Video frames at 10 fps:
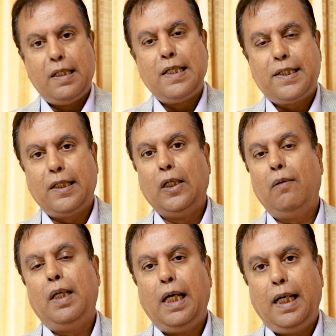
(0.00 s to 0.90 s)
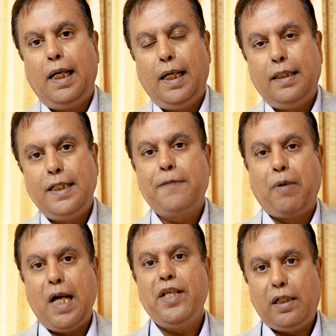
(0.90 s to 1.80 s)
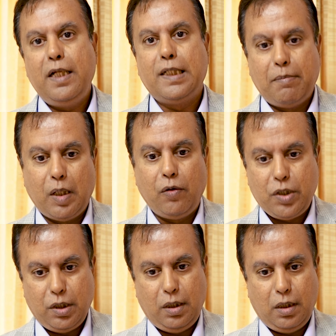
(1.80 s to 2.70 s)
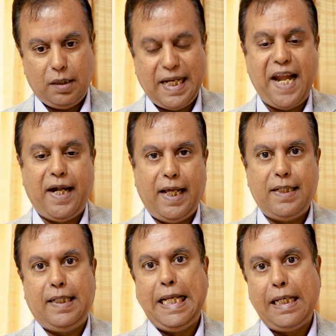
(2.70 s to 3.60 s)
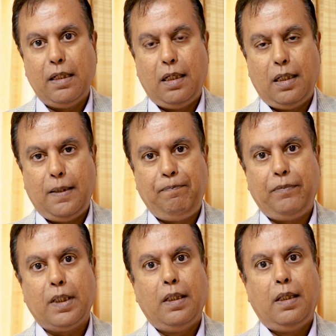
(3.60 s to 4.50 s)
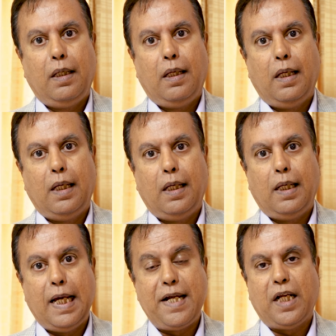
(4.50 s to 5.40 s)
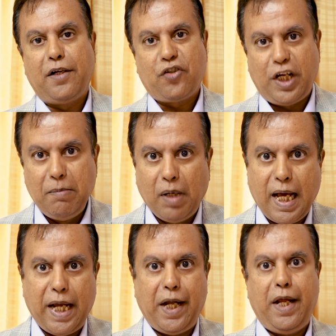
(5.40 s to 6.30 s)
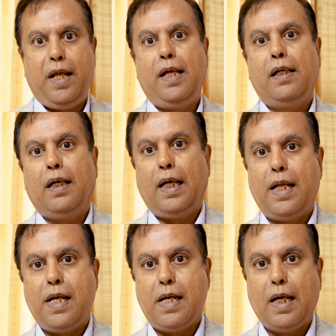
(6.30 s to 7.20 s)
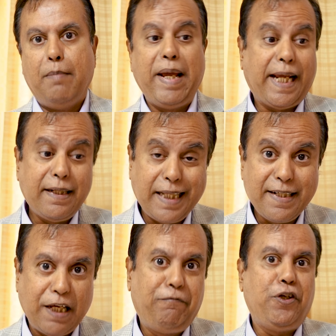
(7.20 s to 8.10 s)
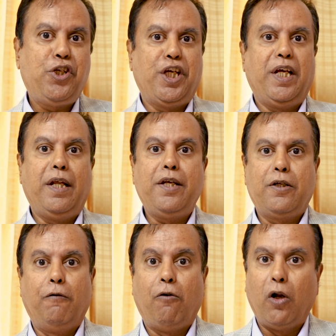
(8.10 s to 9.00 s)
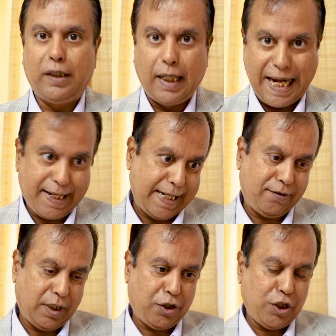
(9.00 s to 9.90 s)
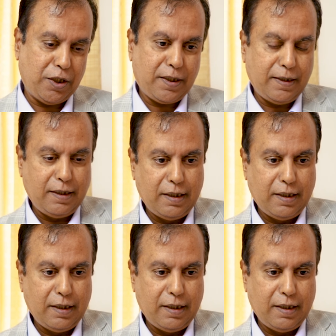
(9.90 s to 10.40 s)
So this project is about standardizing and streamlining and making things efficient of all the land transactions.